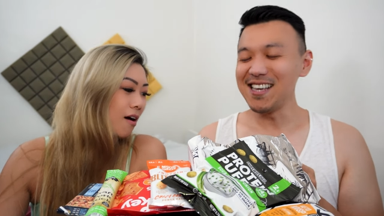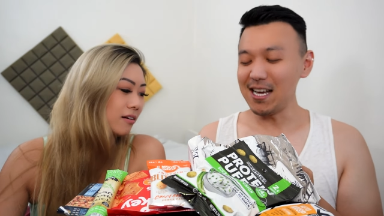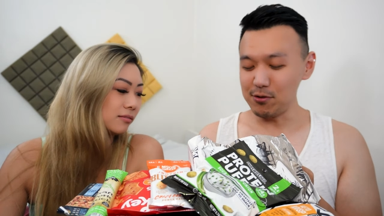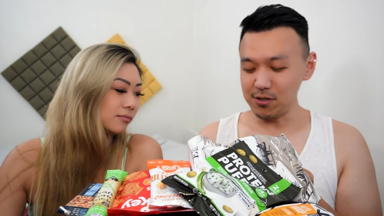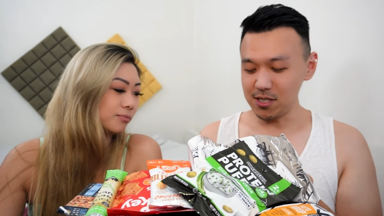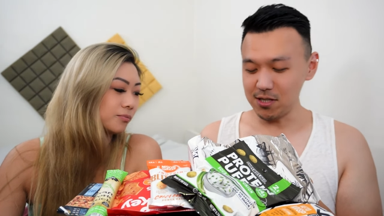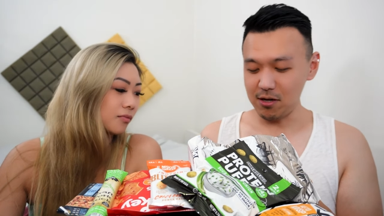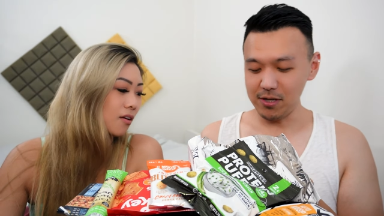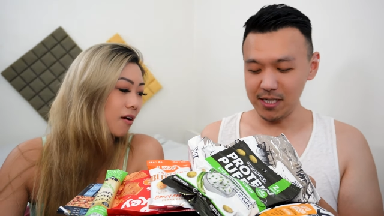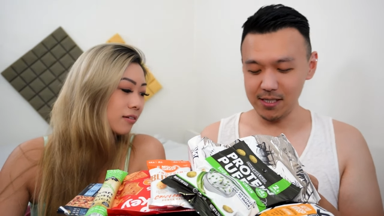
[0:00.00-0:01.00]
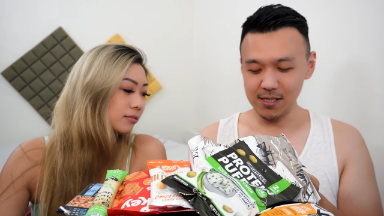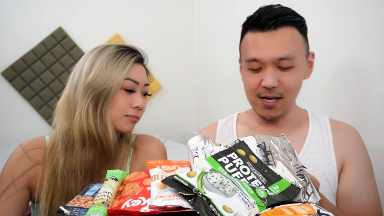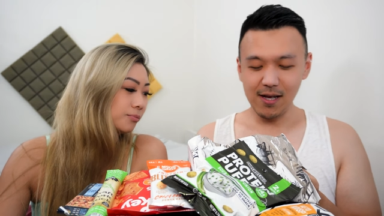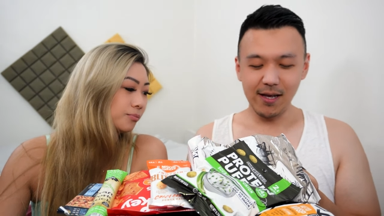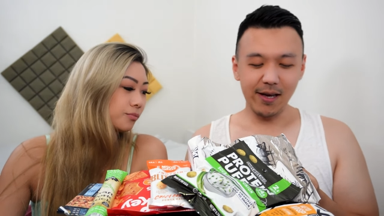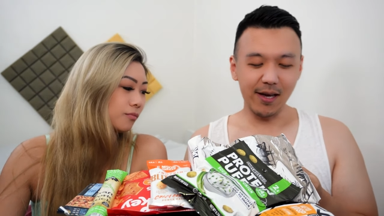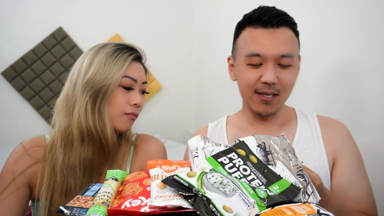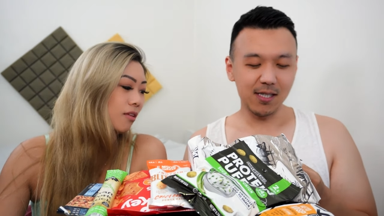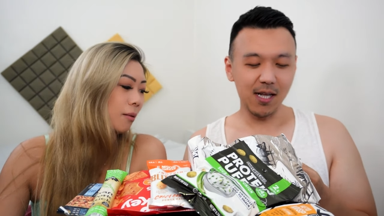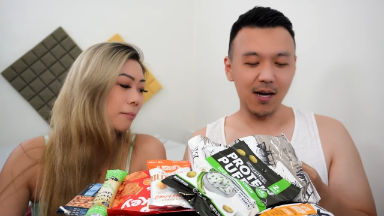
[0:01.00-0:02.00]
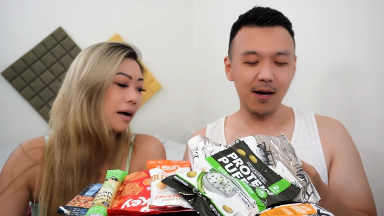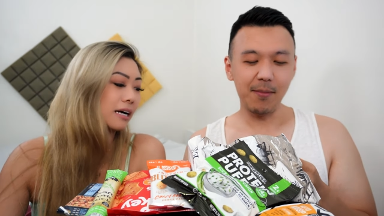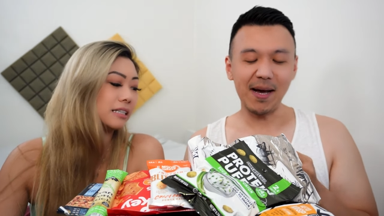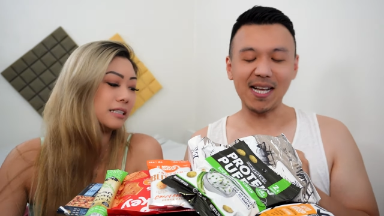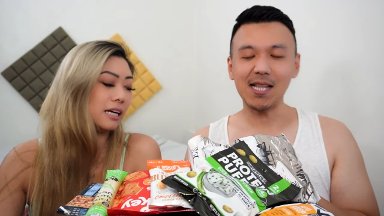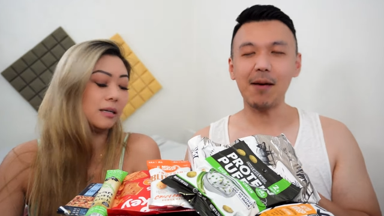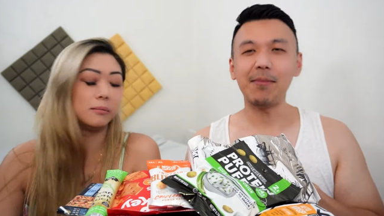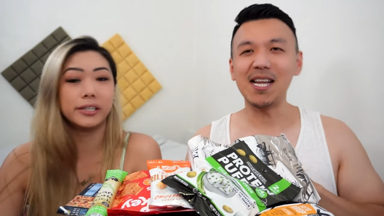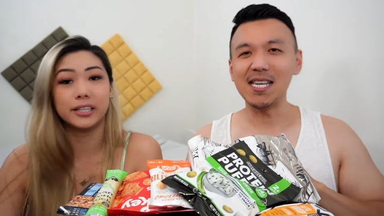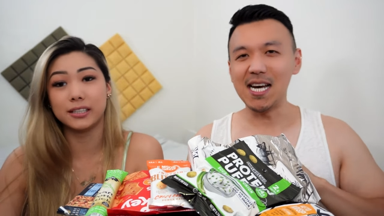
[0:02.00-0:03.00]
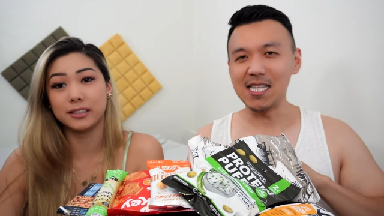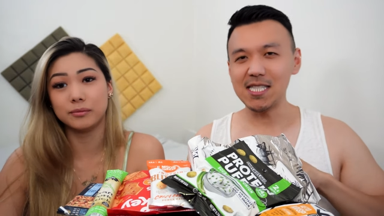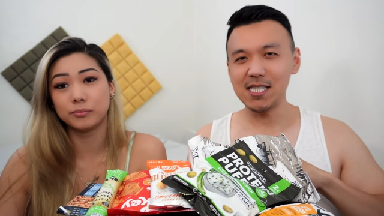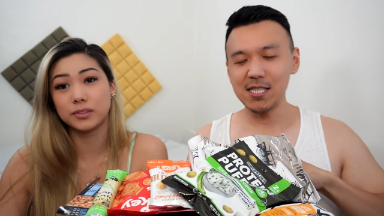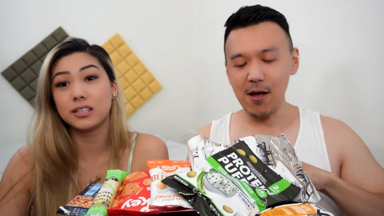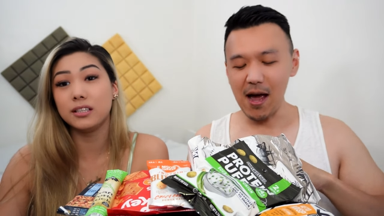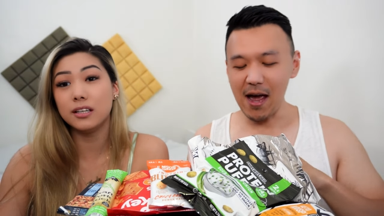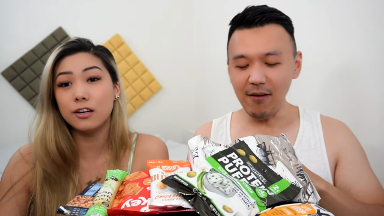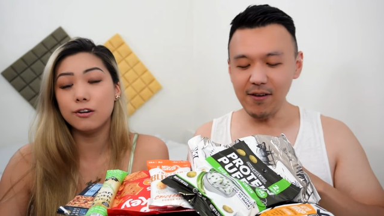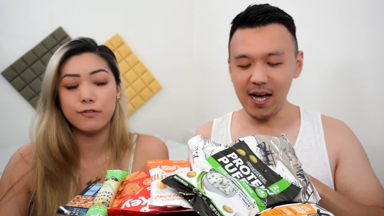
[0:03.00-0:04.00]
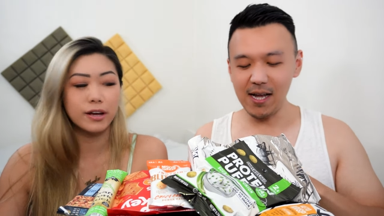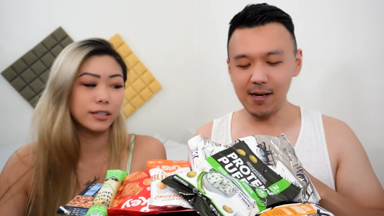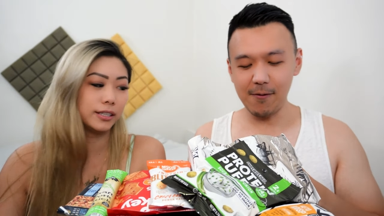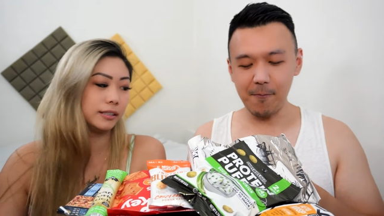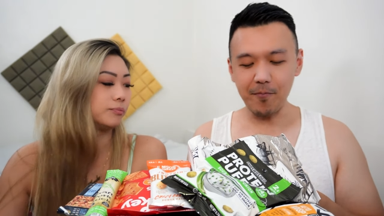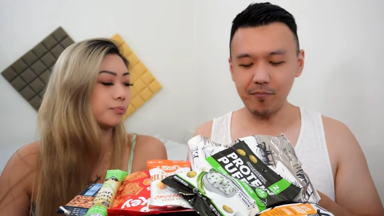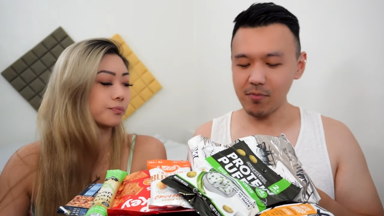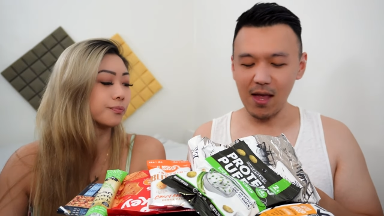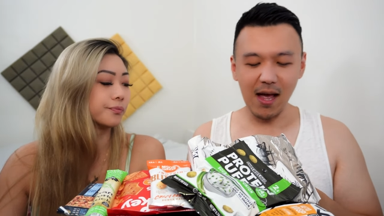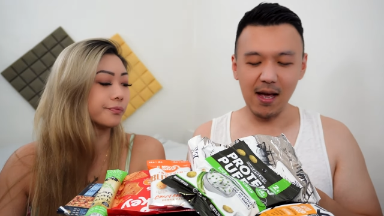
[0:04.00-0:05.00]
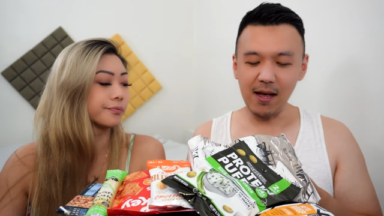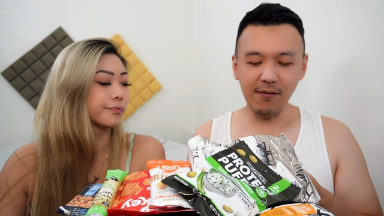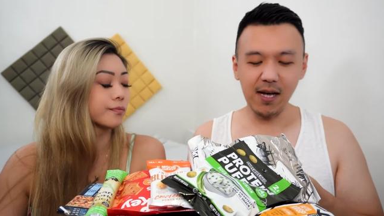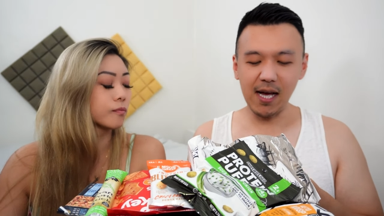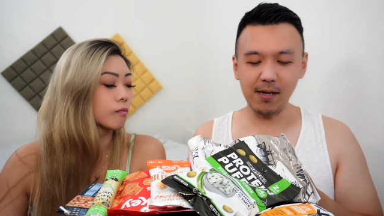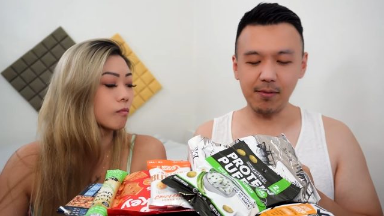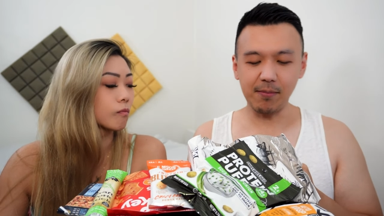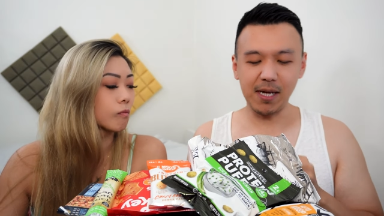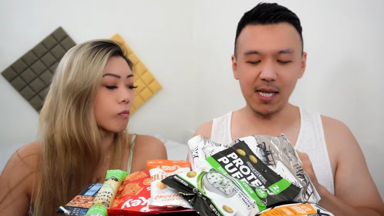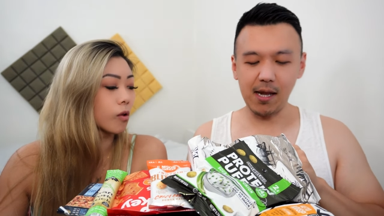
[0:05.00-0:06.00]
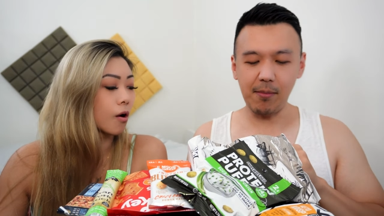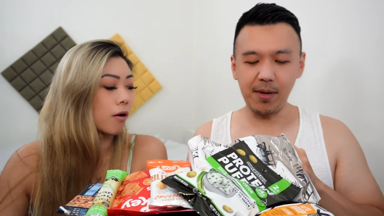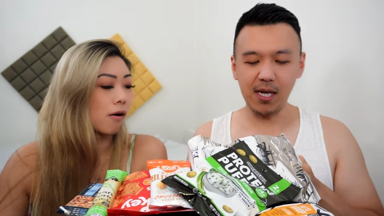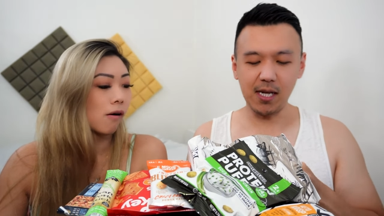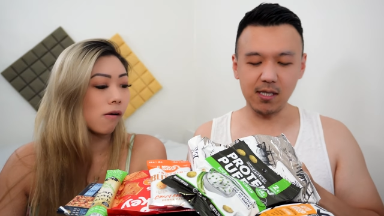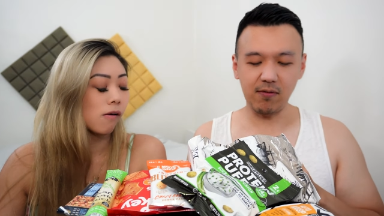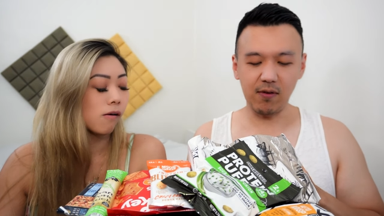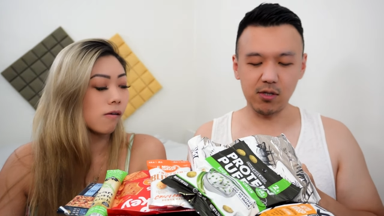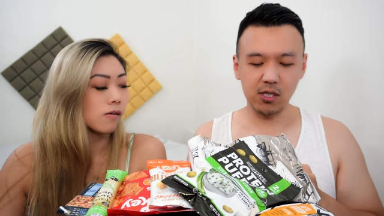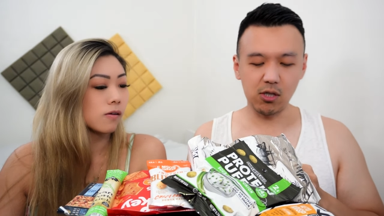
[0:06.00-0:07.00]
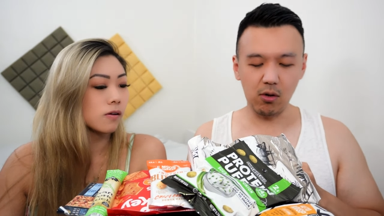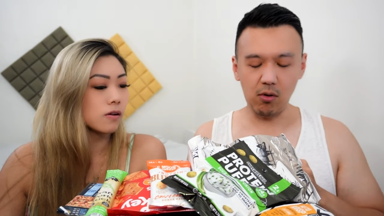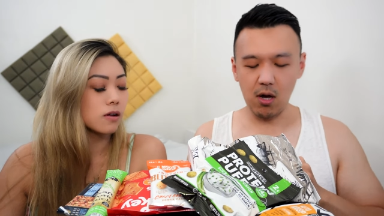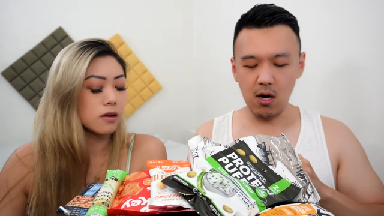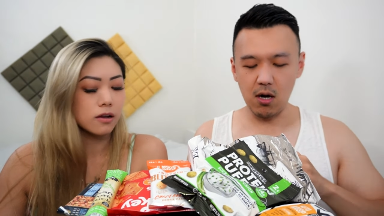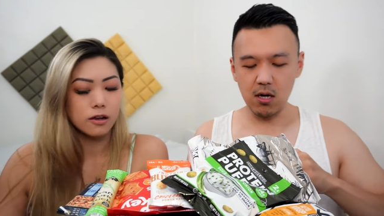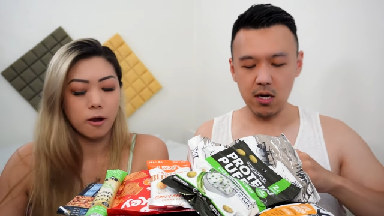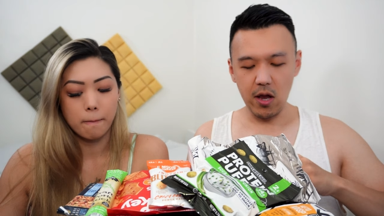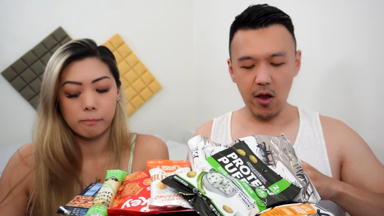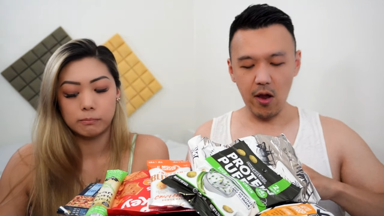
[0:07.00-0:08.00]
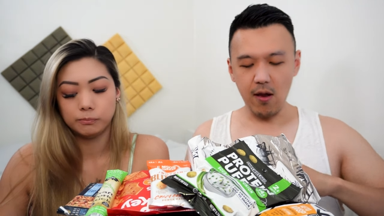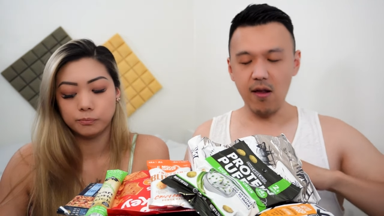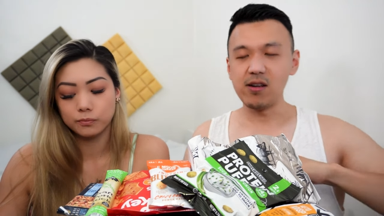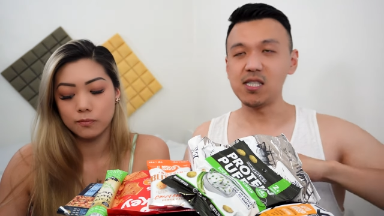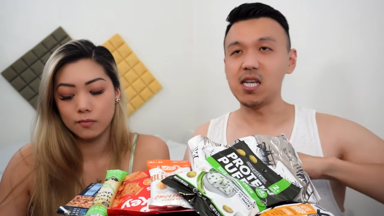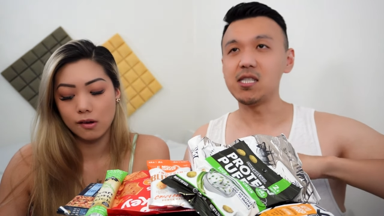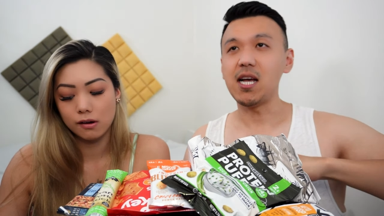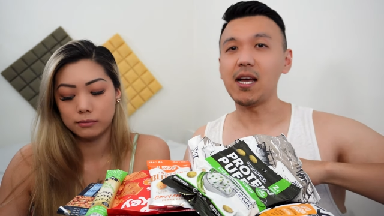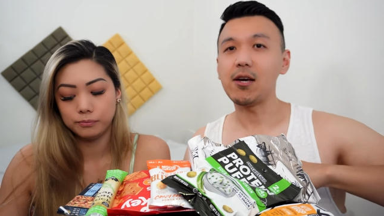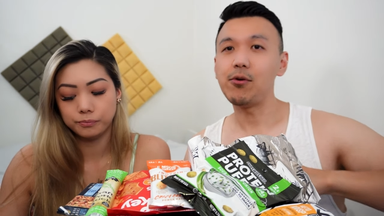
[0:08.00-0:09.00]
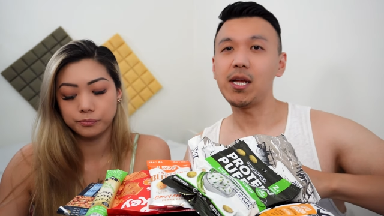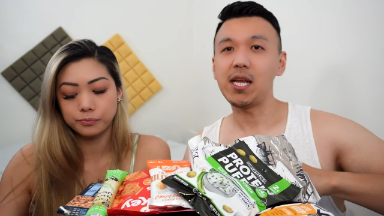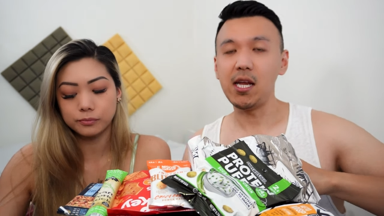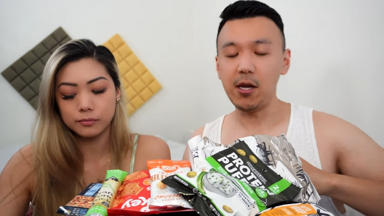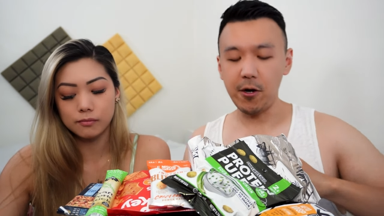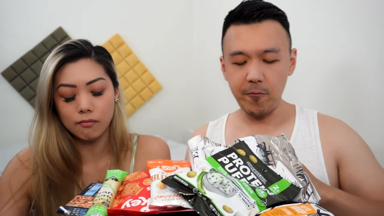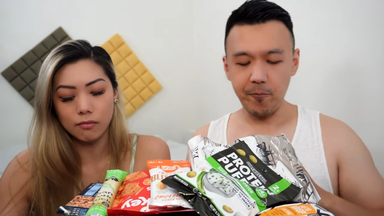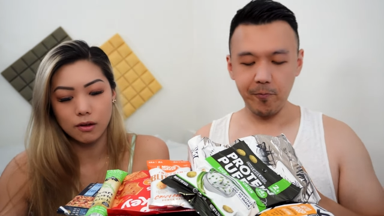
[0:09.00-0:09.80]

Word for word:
Speaker 1: yeah, you just noticed. It's the macadamia, macadamia nuts. nuts. You know, I haven't had, I haven't had macadamia nuts for so long since I quit keto